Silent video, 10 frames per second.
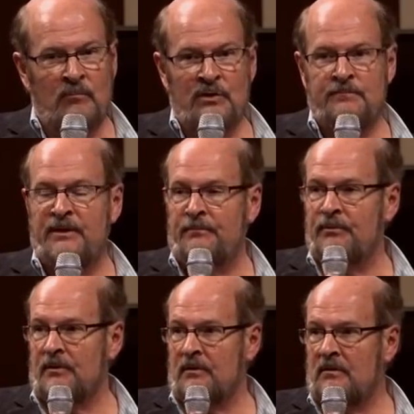most
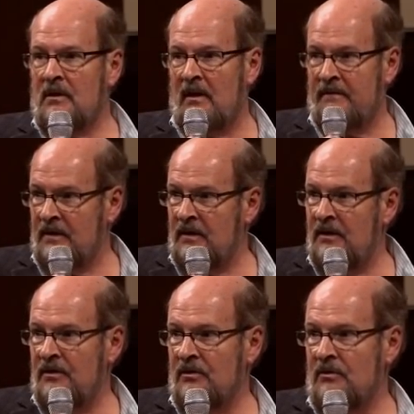people I
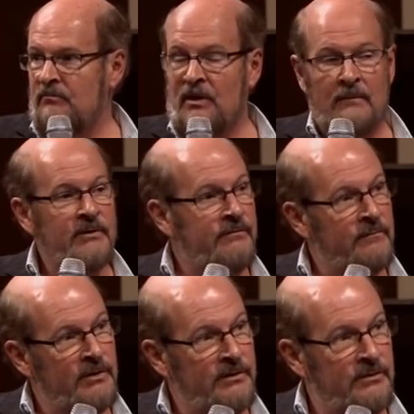think here are probably
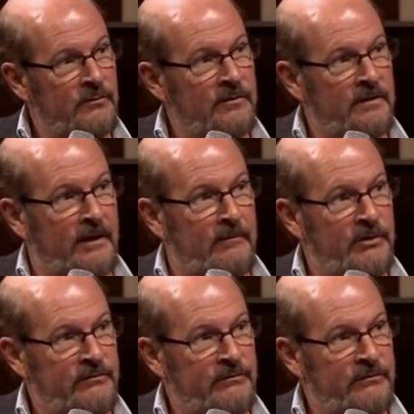familiar with Guy